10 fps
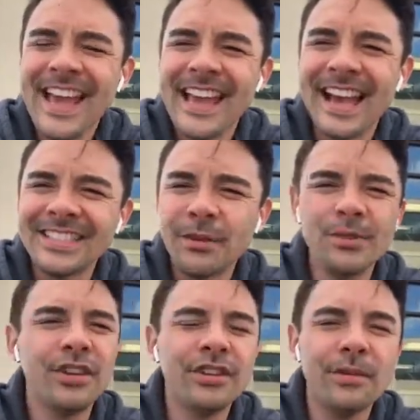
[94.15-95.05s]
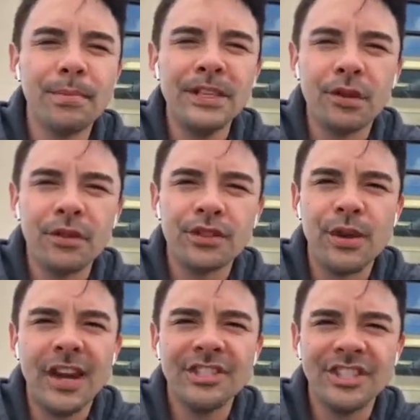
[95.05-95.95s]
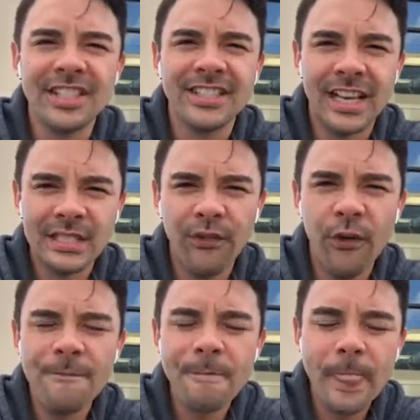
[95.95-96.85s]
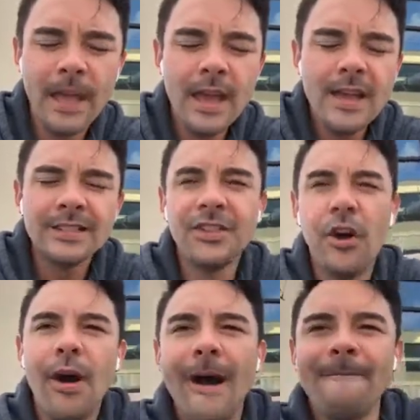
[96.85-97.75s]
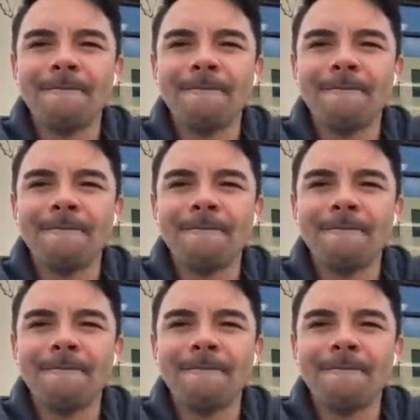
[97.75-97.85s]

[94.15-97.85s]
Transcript: Casa, was your placeholder strategy successful? So, all